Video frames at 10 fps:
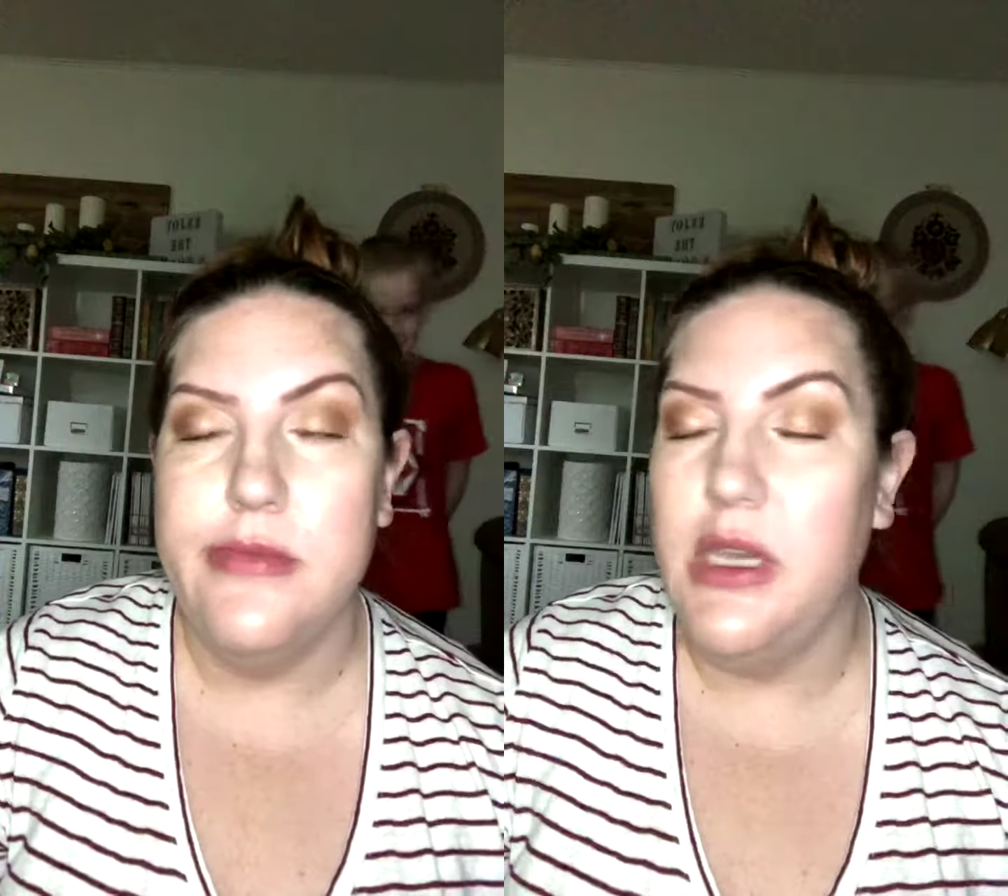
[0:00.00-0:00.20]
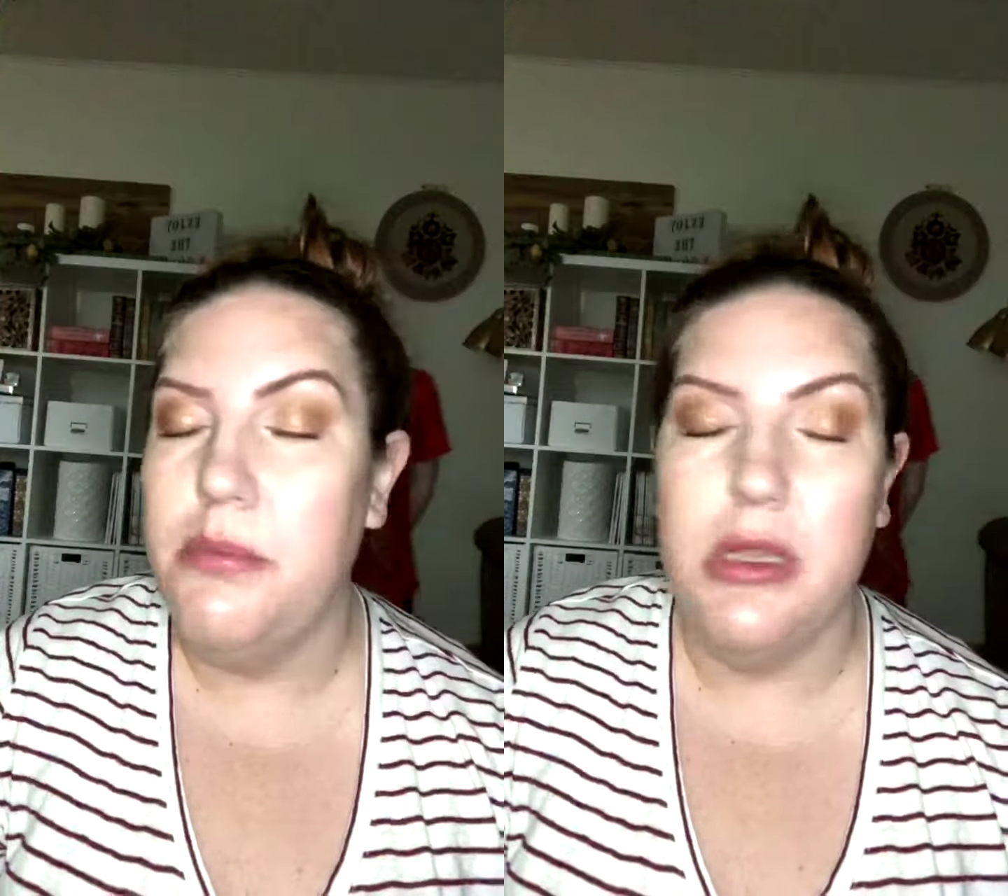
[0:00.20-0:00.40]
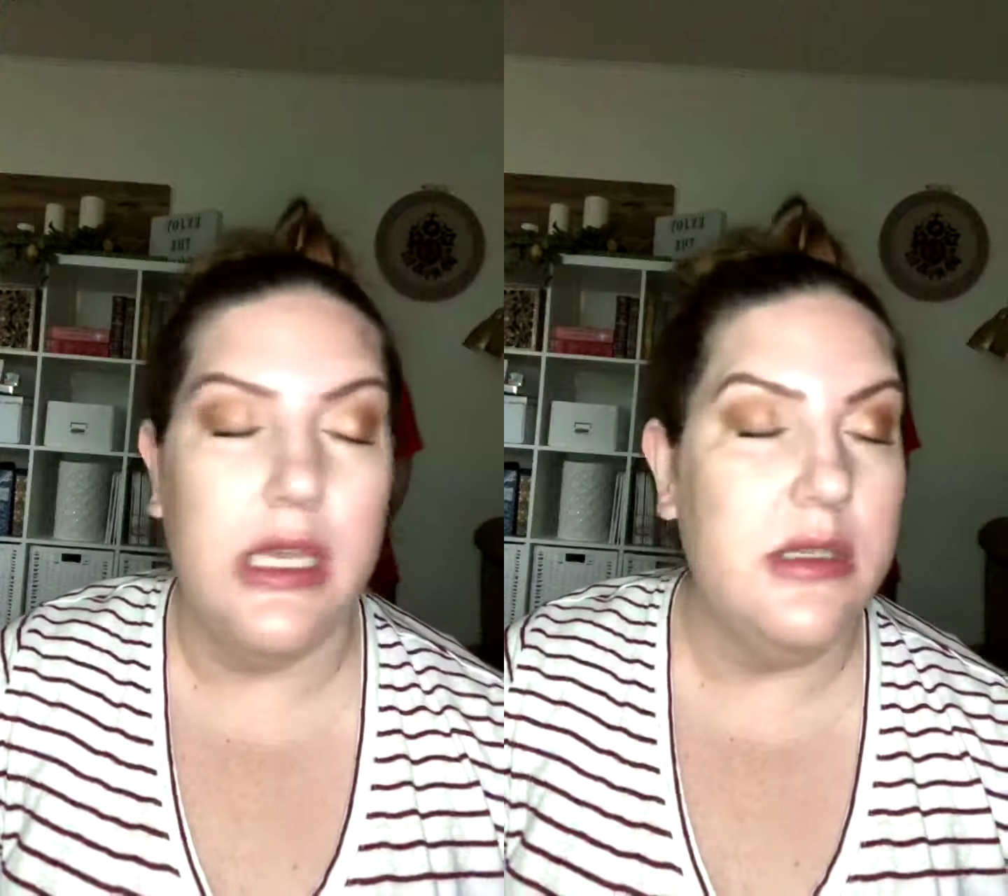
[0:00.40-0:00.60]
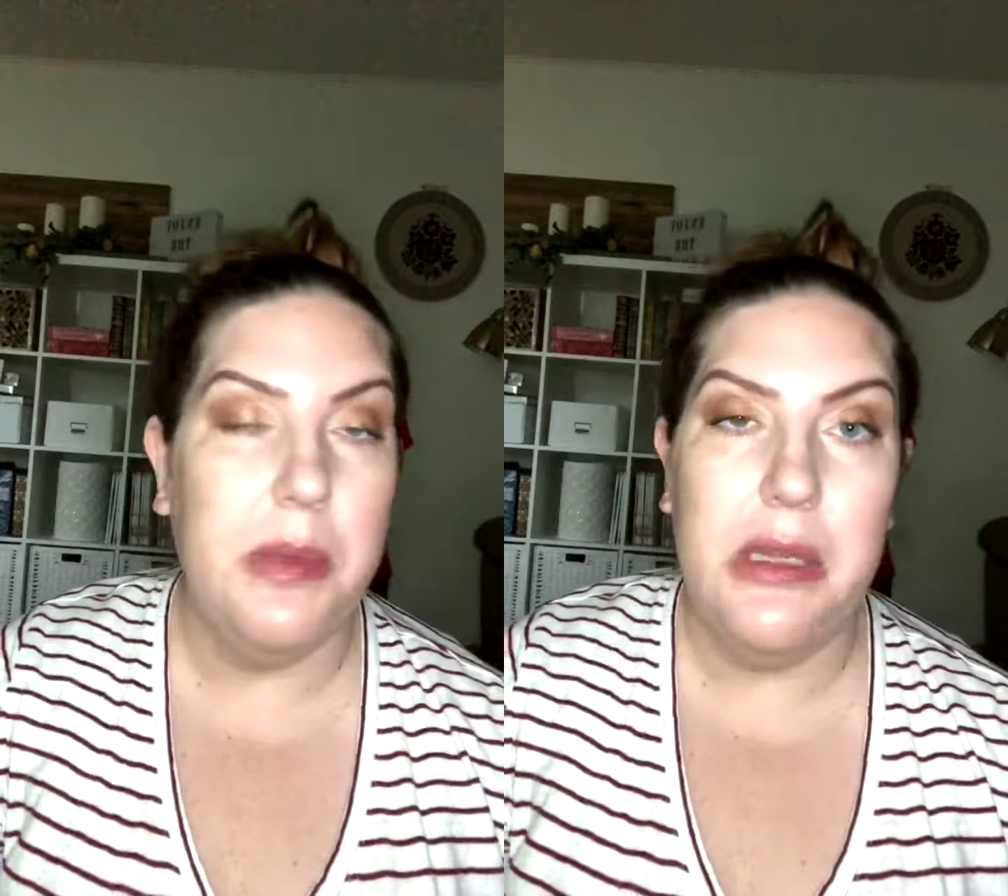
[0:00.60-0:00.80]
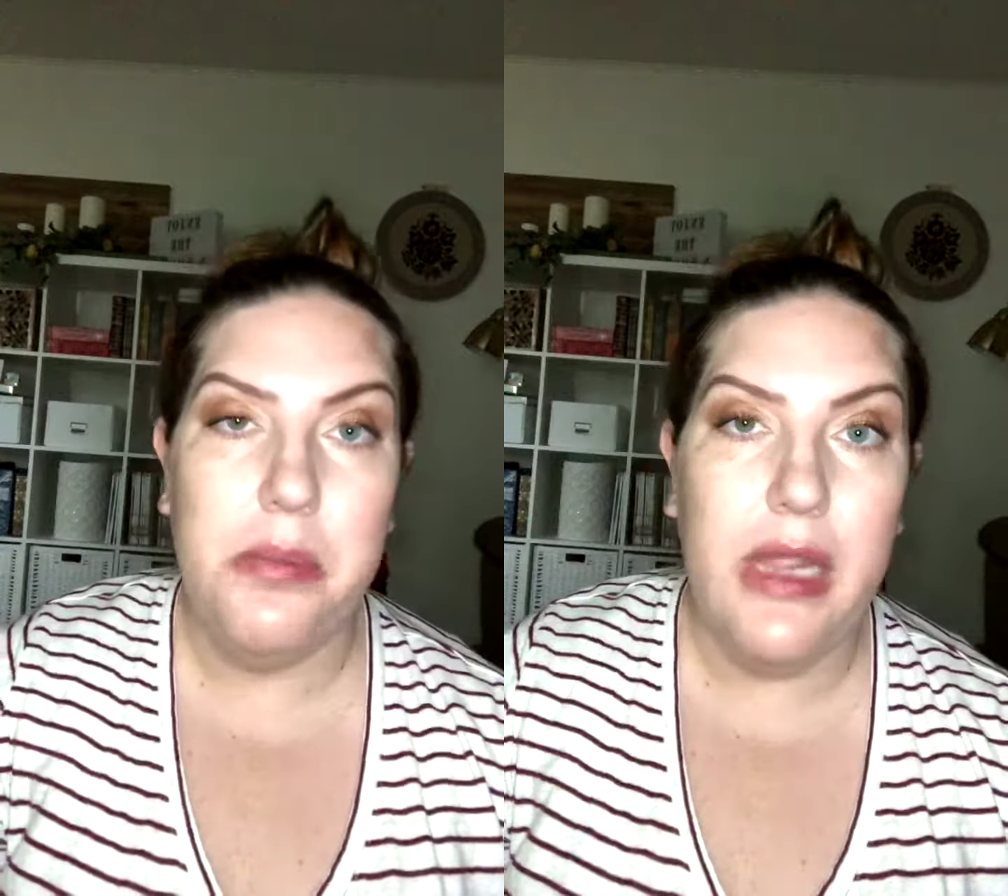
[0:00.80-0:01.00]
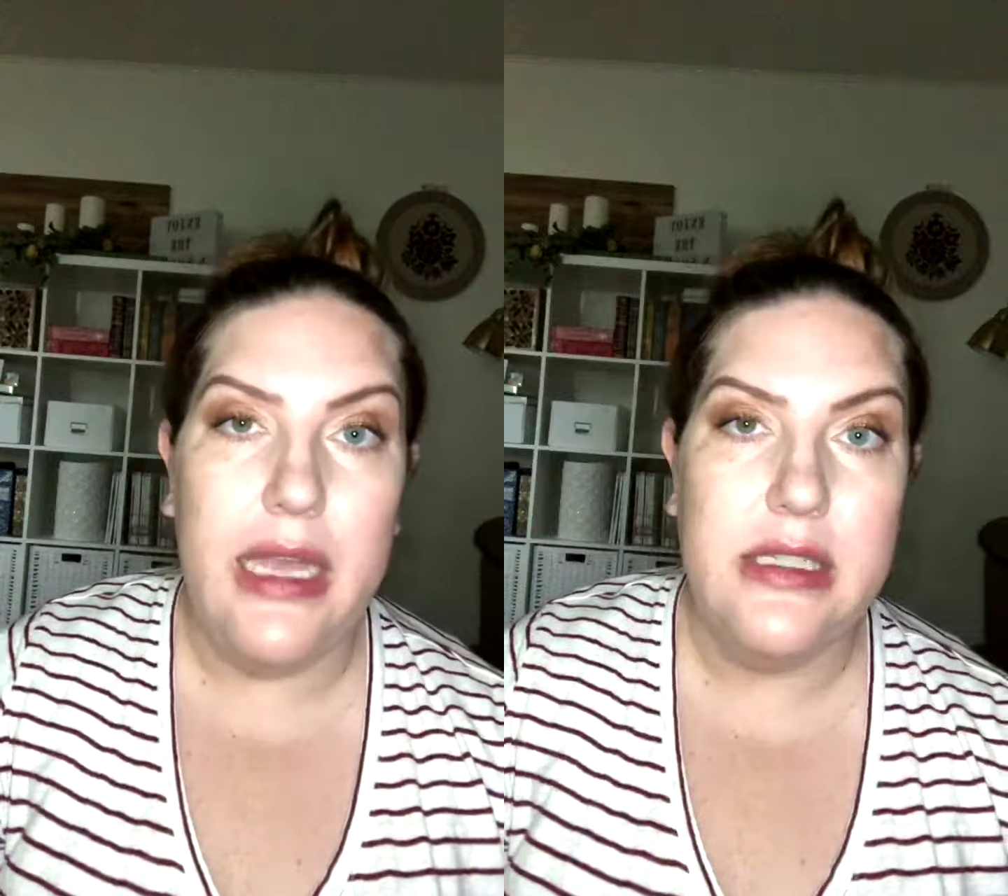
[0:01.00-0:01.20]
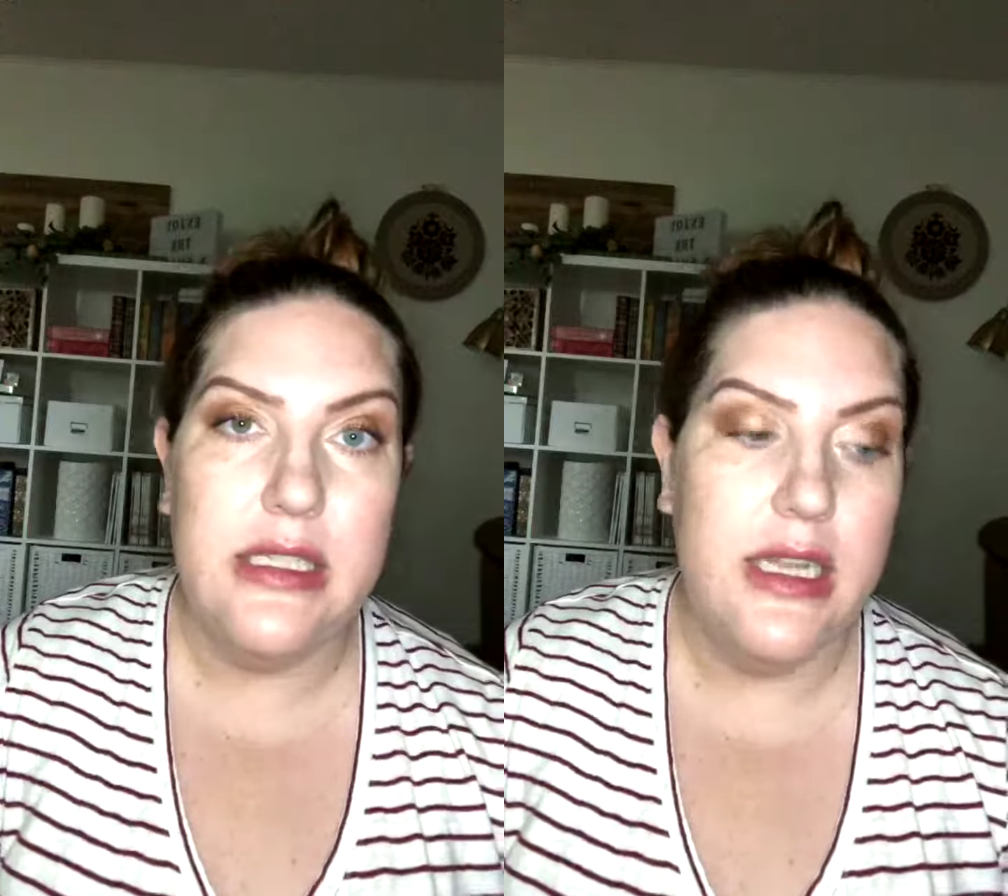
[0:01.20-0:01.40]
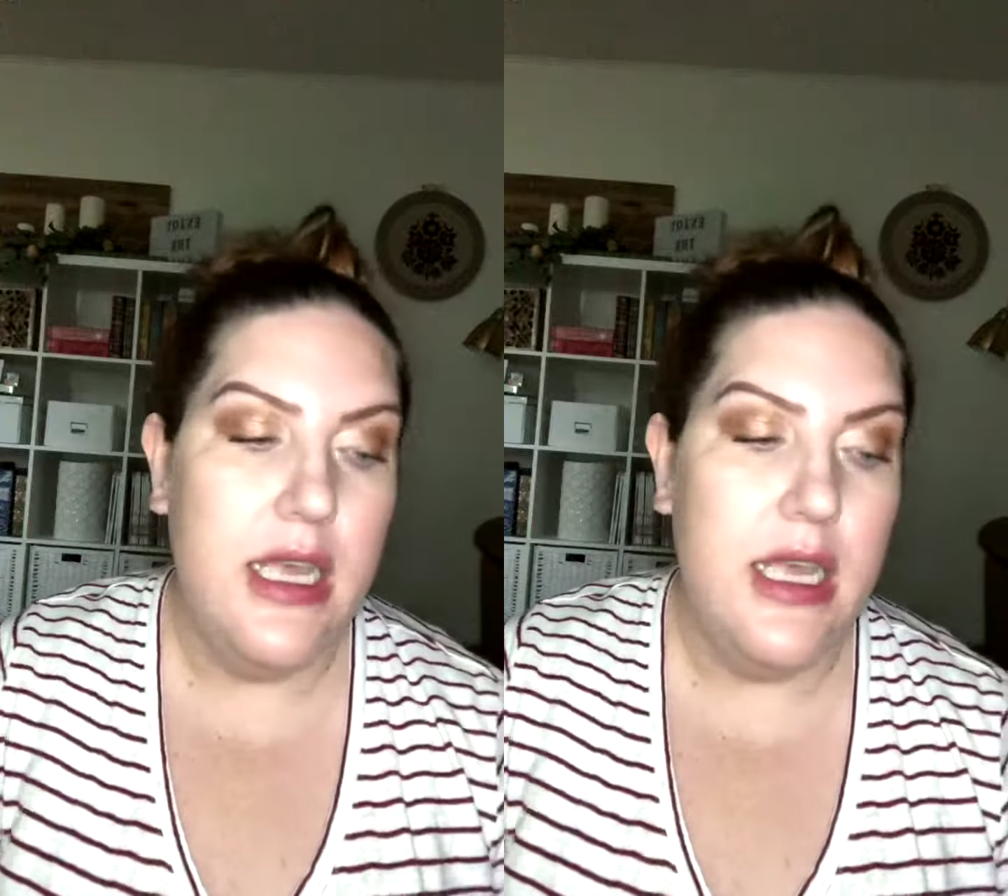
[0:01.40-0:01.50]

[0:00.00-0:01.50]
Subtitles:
And blend, blend, blend.